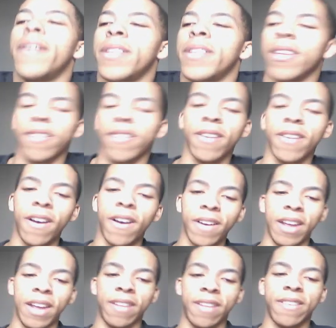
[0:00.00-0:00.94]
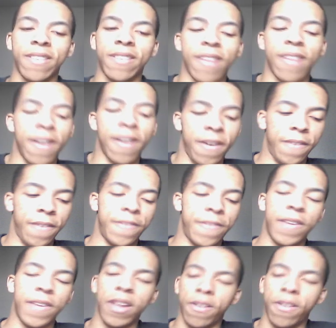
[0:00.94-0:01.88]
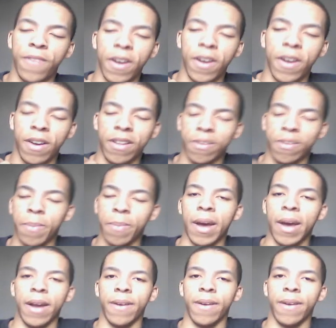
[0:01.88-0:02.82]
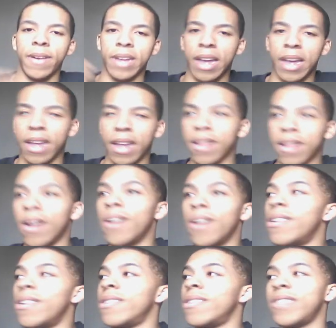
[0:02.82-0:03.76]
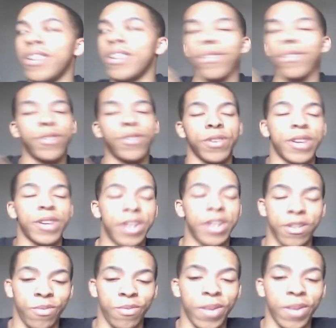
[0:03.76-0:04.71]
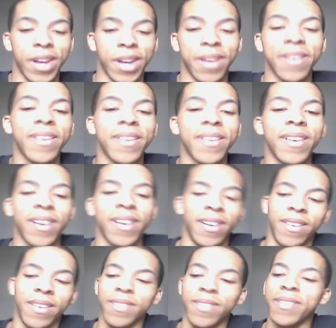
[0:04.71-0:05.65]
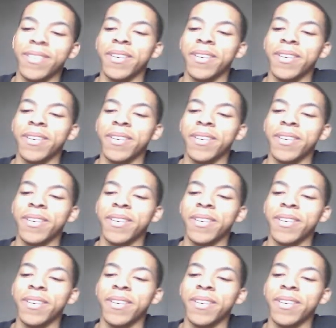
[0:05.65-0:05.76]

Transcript: the song itself is very inspiring and tear jerking as well. Oh,